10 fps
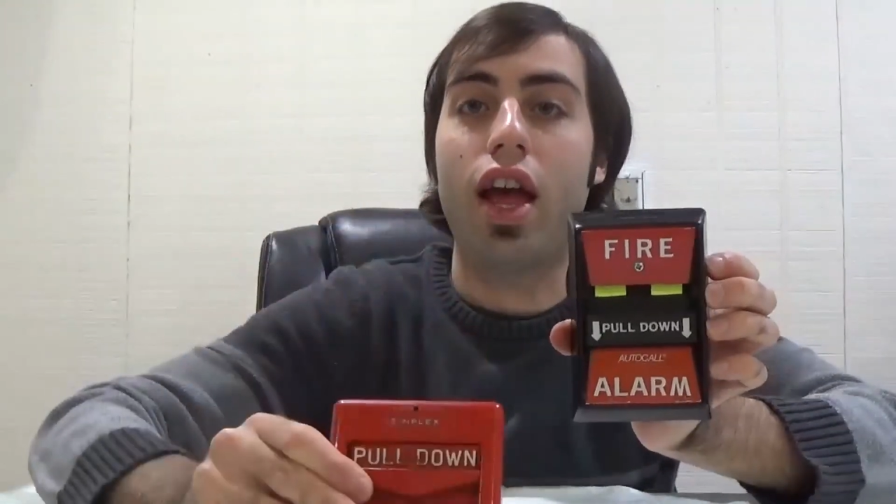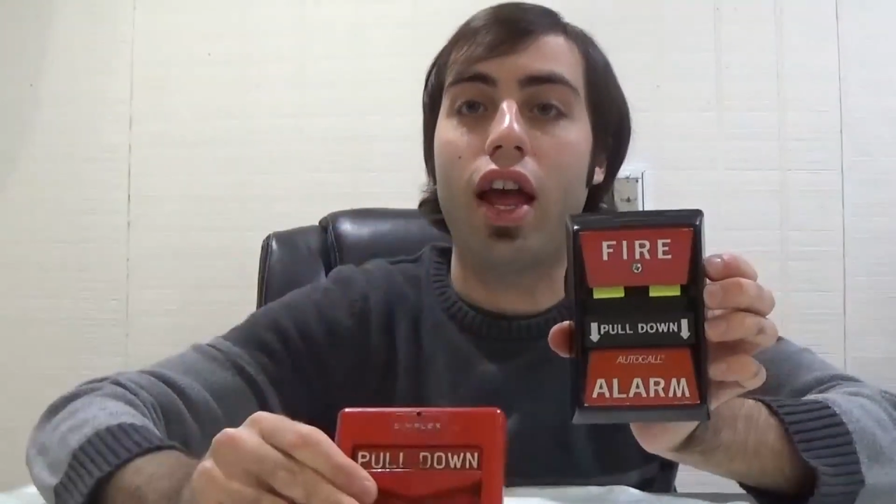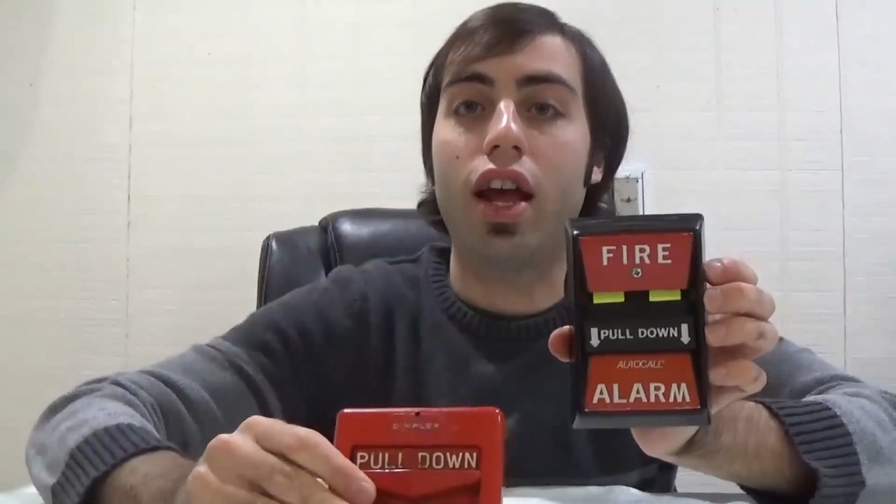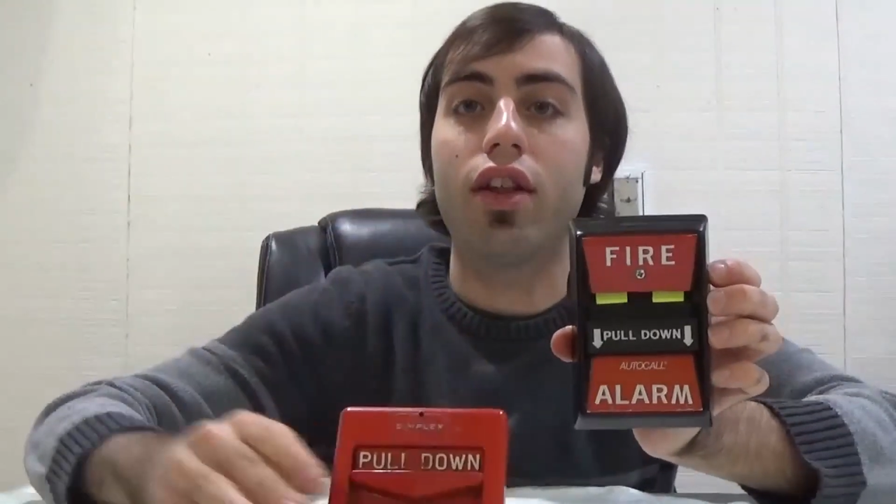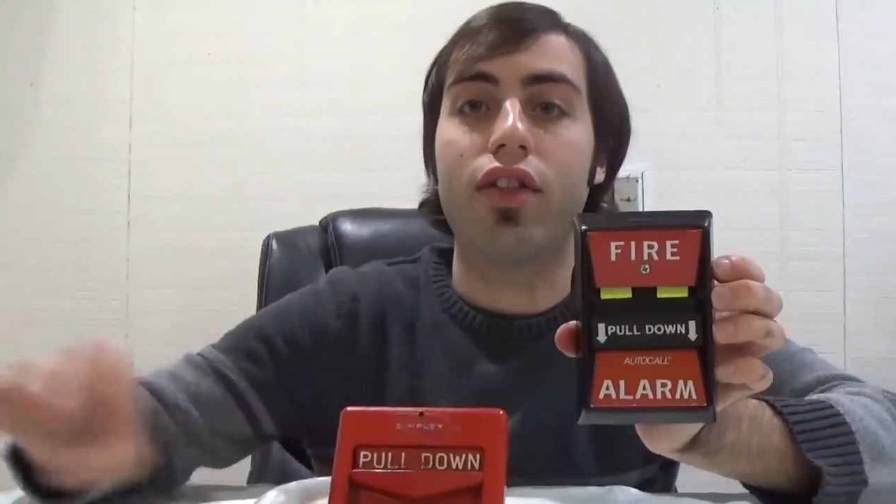
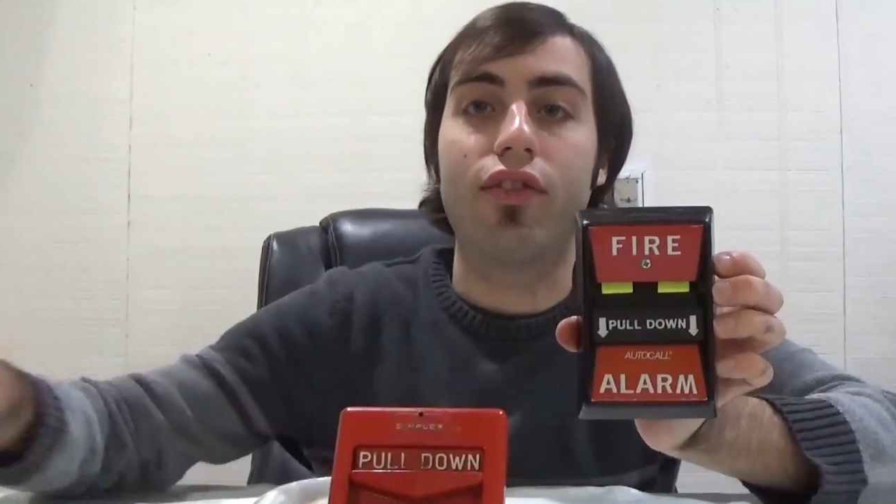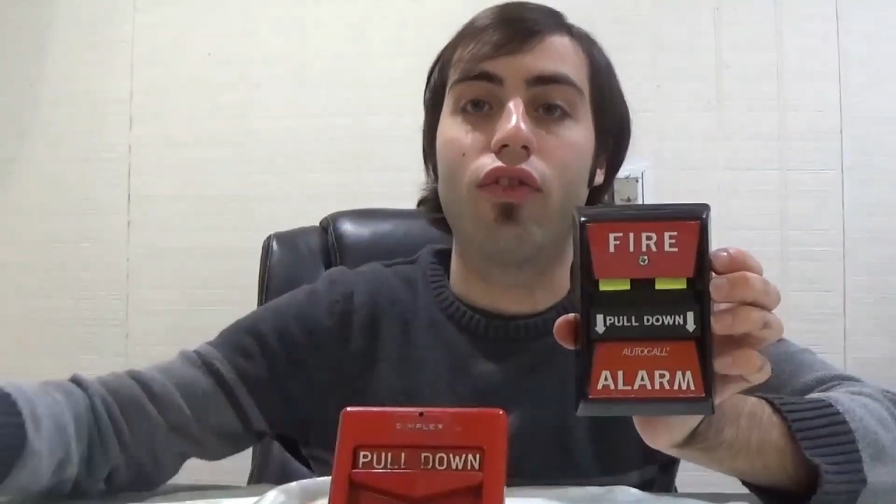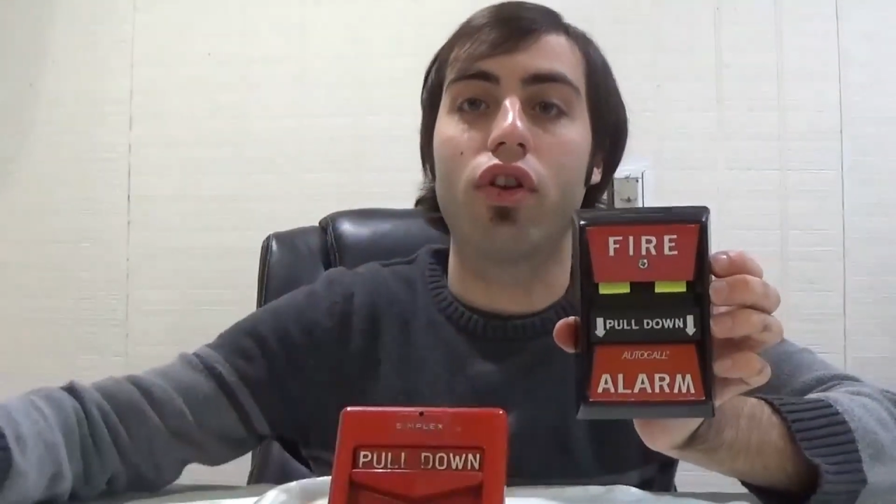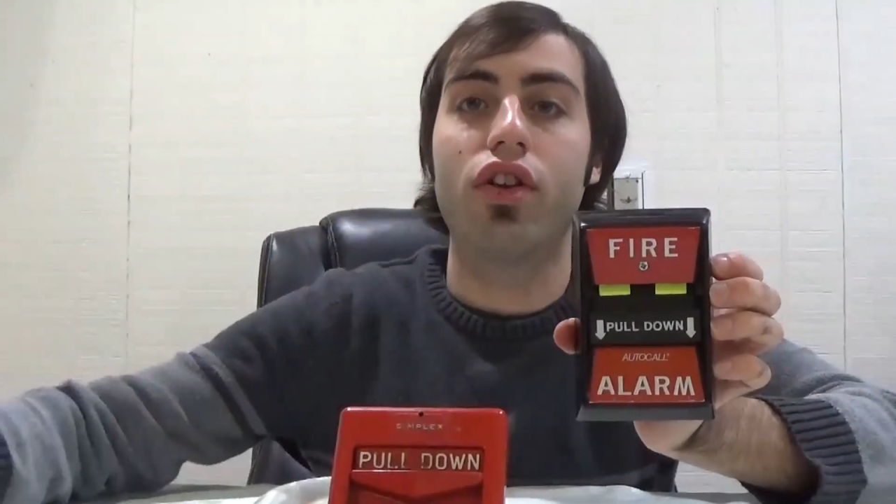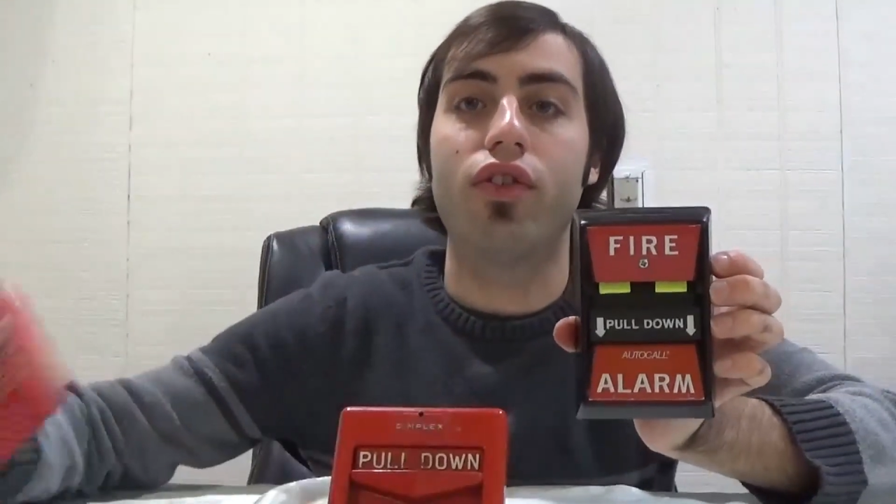and the
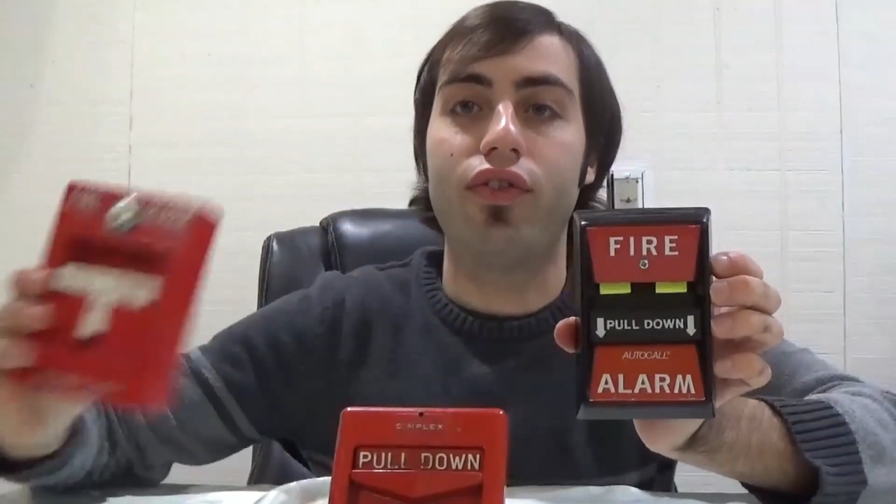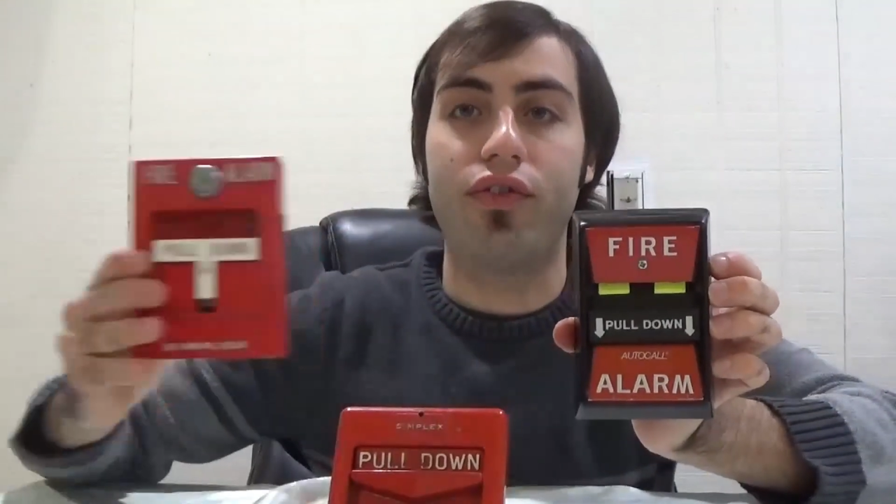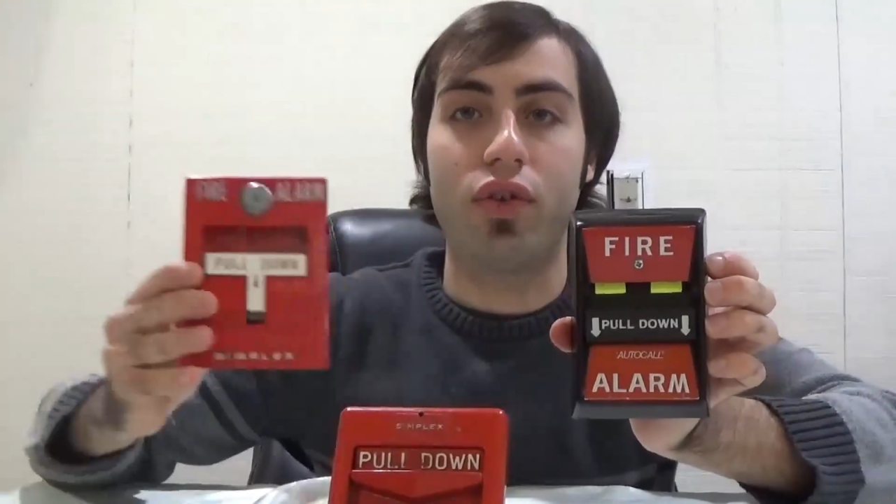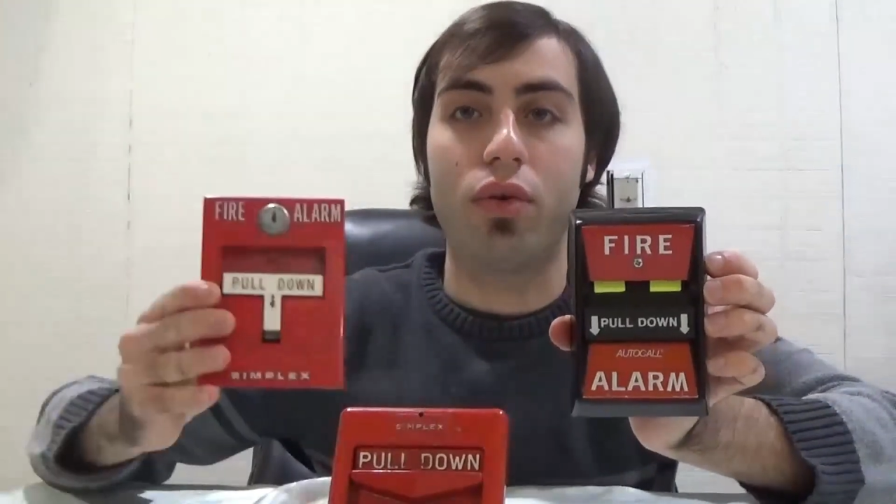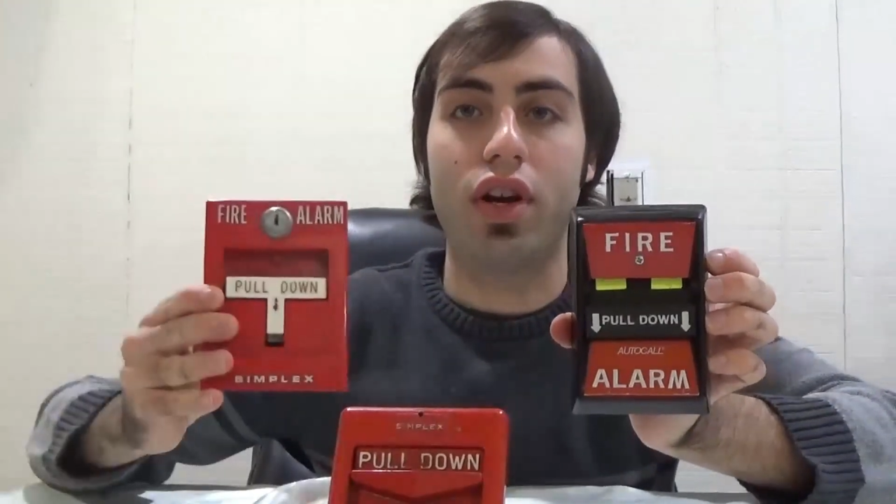
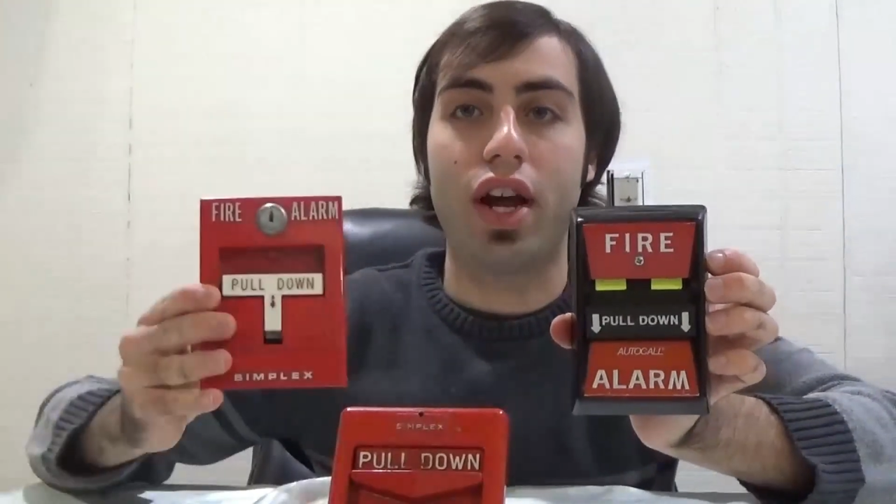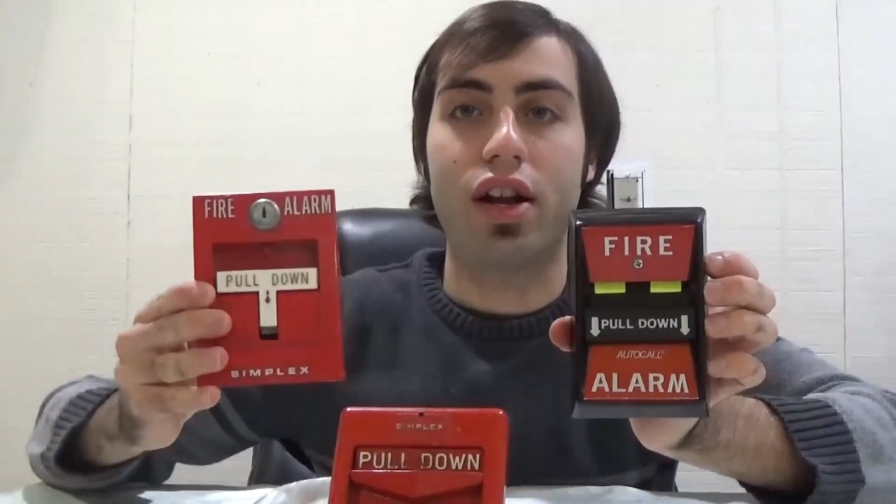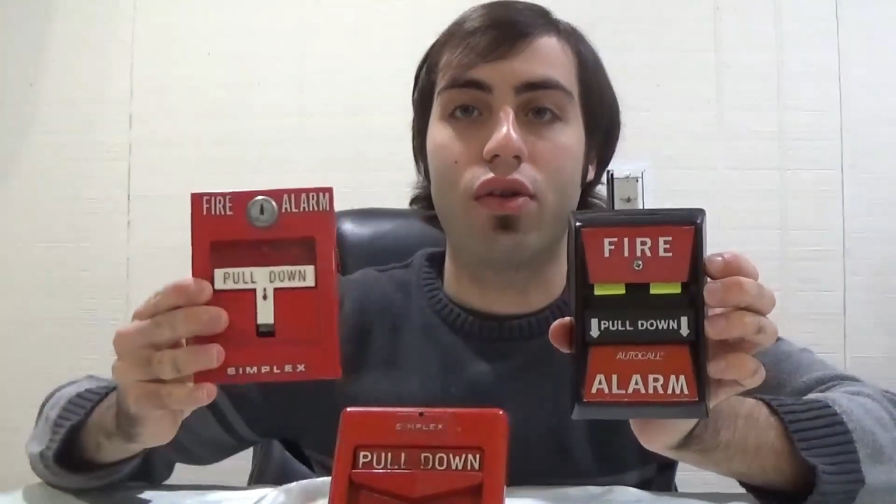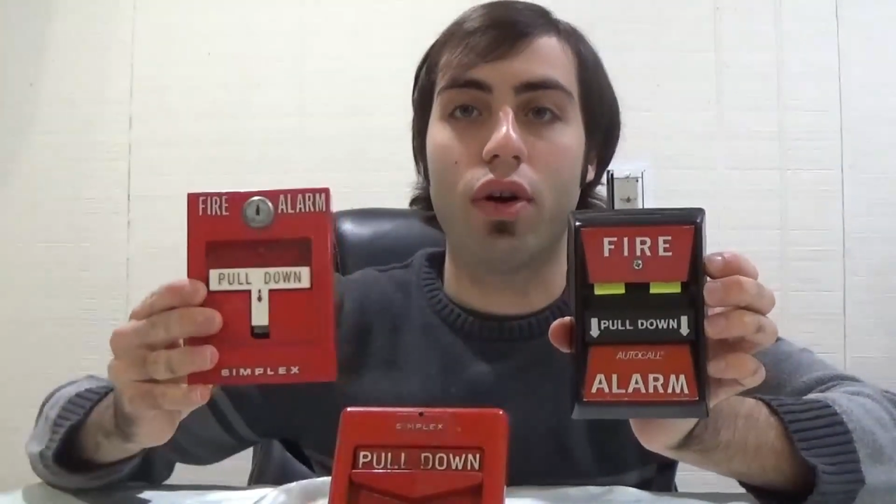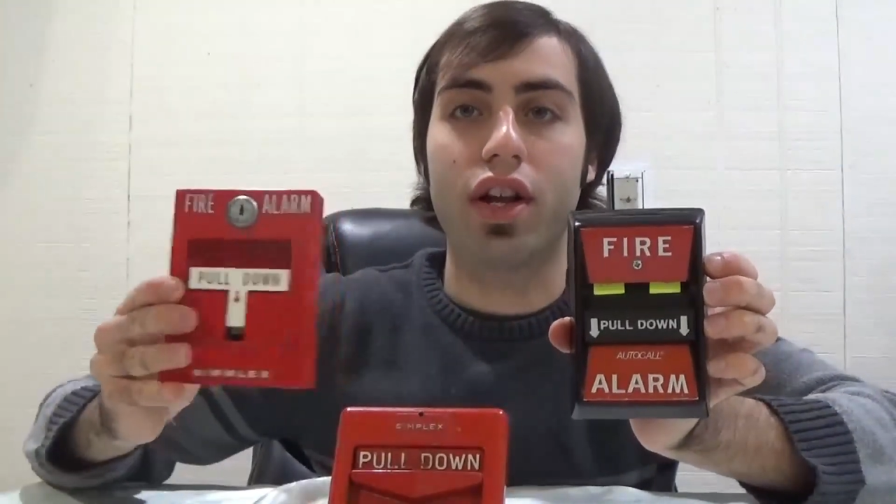
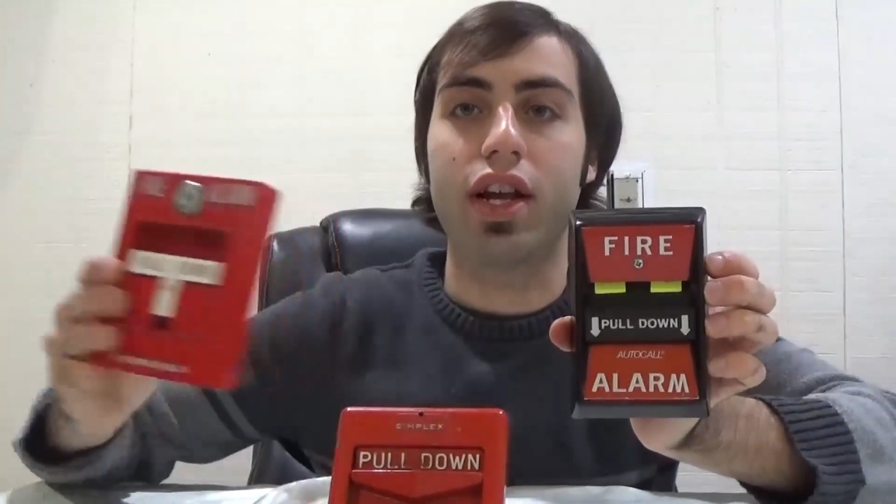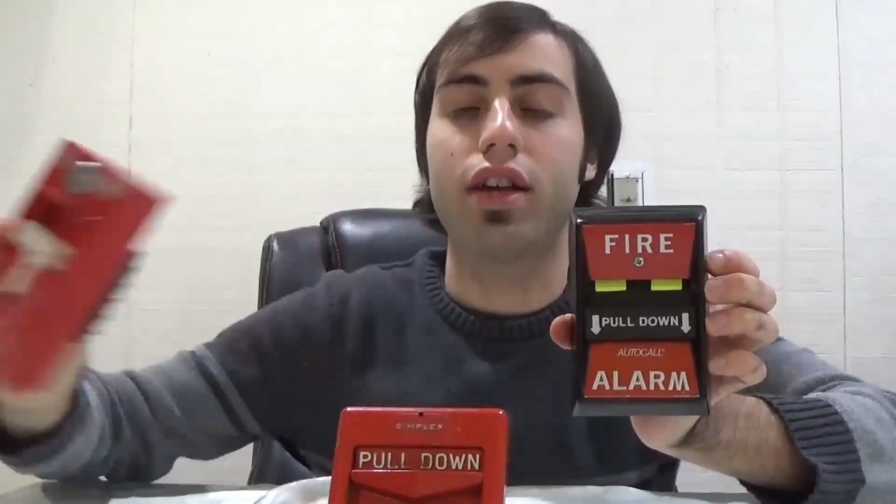4251-20.